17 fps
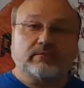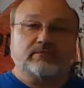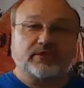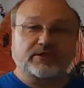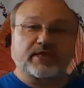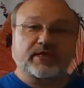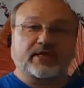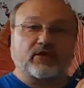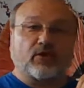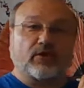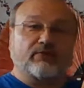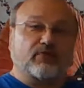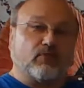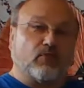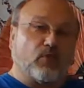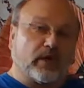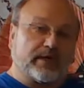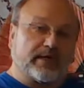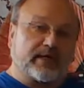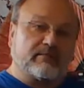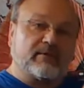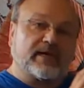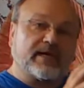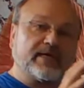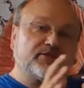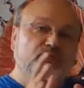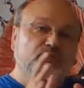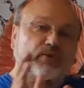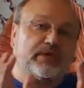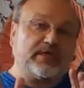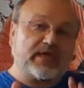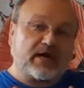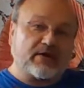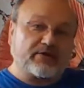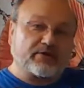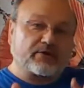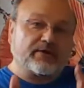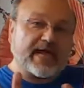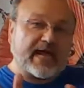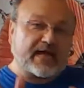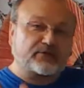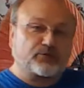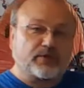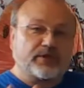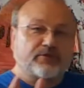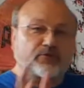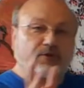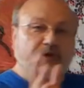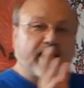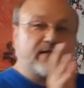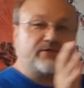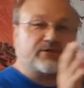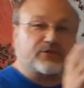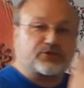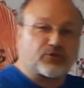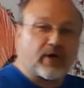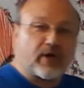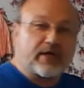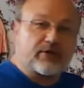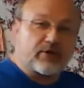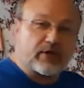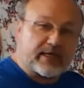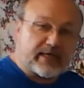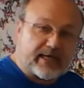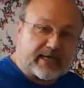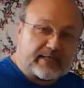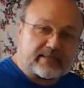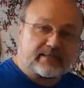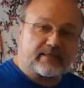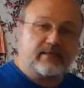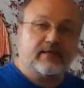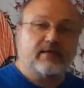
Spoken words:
one kamae to another naturally creates a strike or a cut.